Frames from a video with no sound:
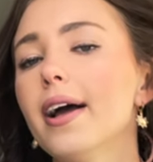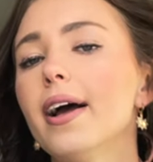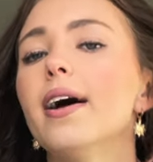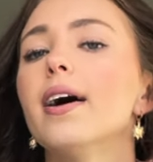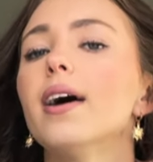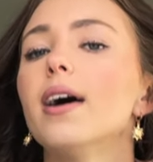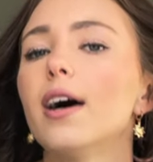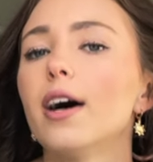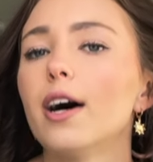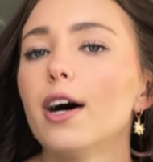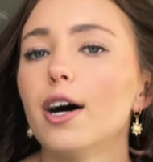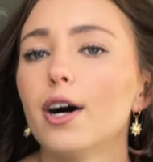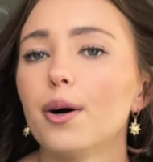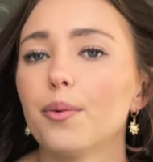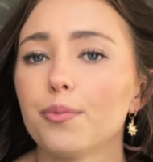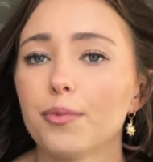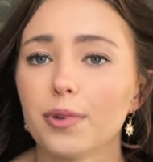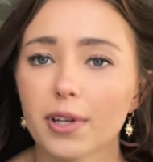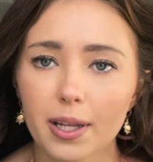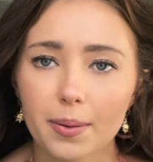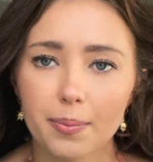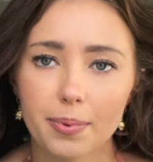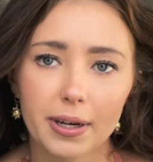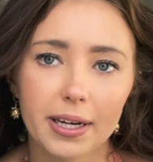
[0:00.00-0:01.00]

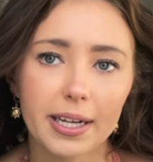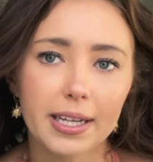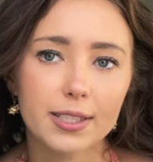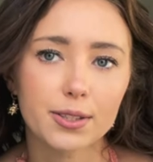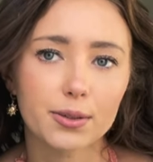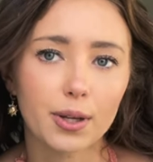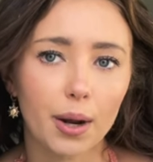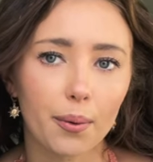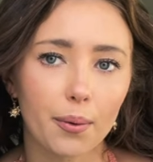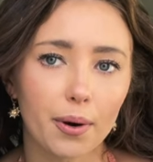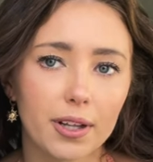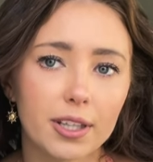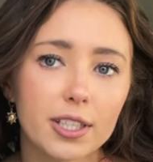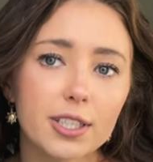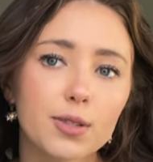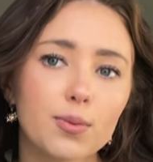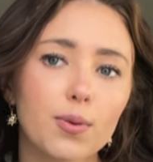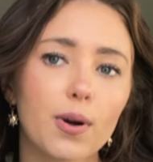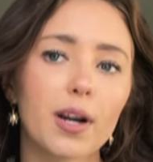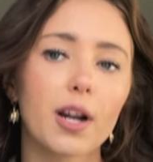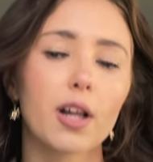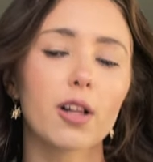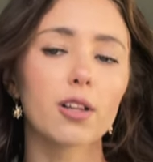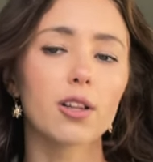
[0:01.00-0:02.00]
really pretty. So I wear this
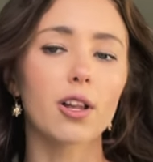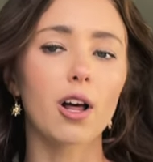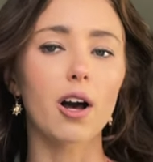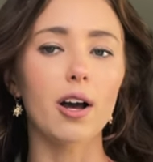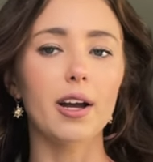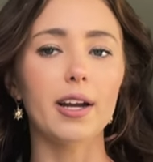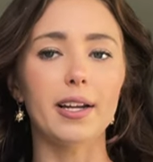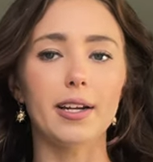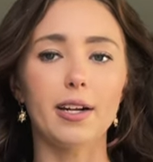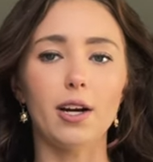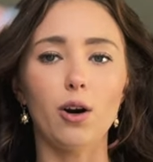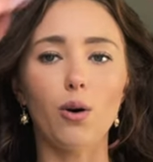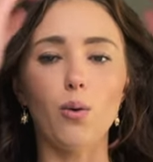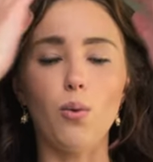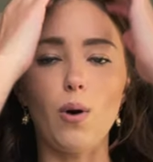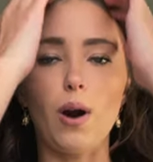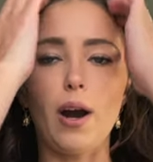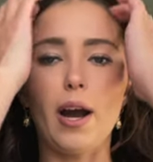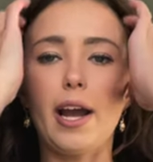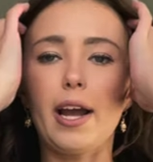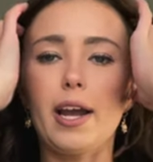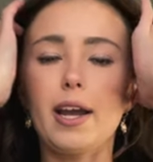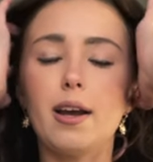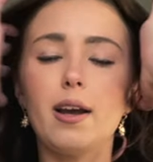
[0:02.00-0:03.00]
one a lot in
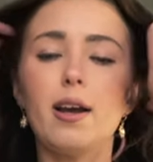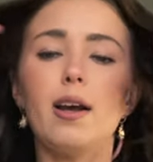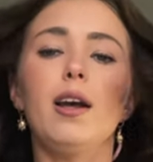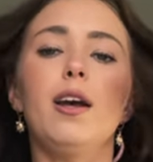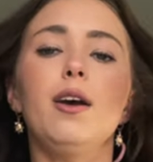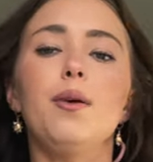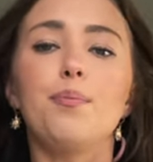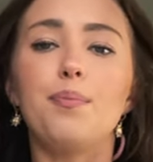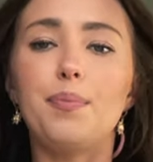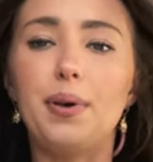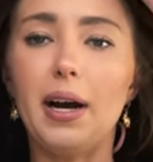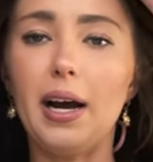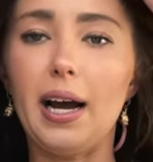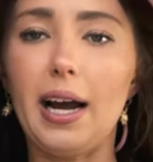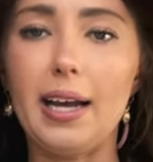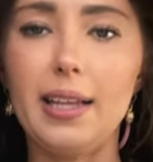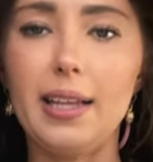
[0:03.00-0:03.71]
Hawaii, but I